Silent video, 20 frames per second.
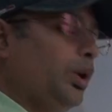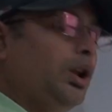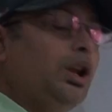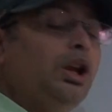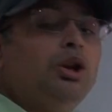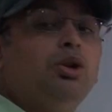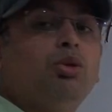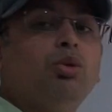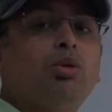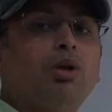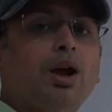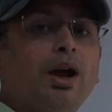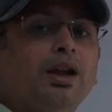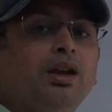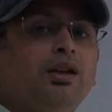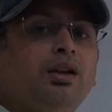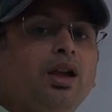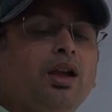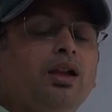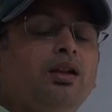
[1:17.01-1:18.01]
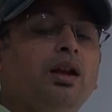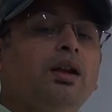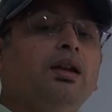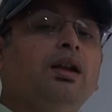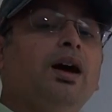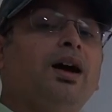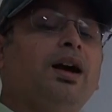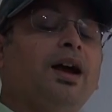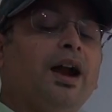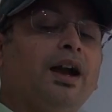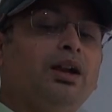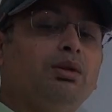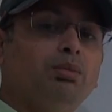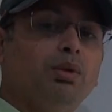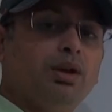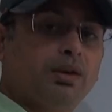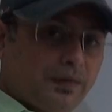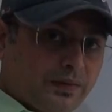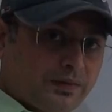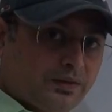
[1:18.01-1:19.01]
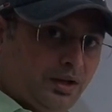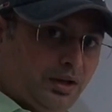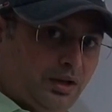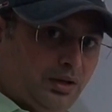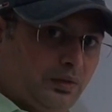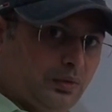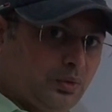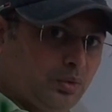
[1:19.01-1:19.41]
we need to write in an academic style.